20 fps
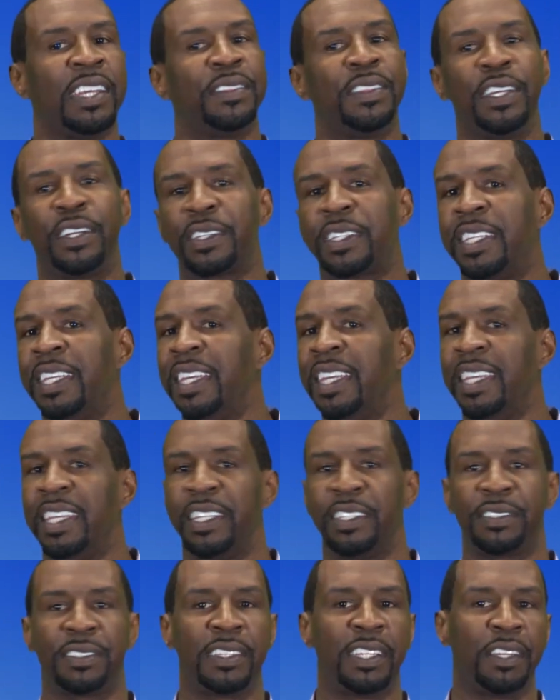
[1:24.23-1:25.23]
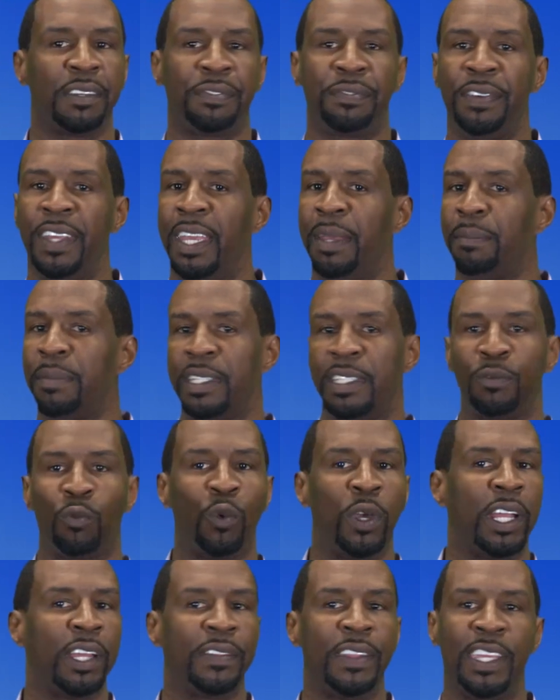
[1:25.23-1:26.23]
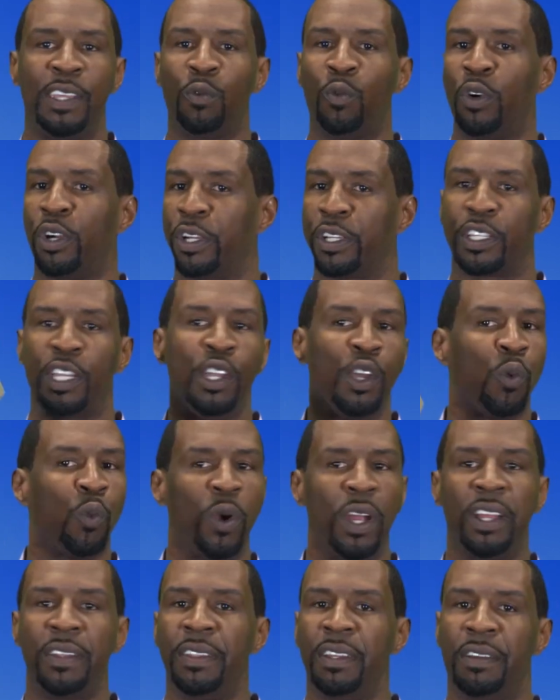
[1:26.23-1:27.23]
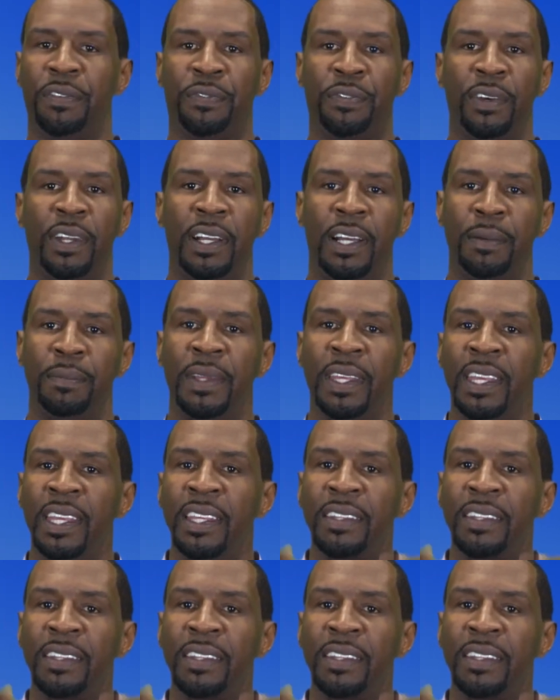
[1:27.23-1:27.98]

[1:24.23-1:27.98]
their kids, their family, where they work, where they're from,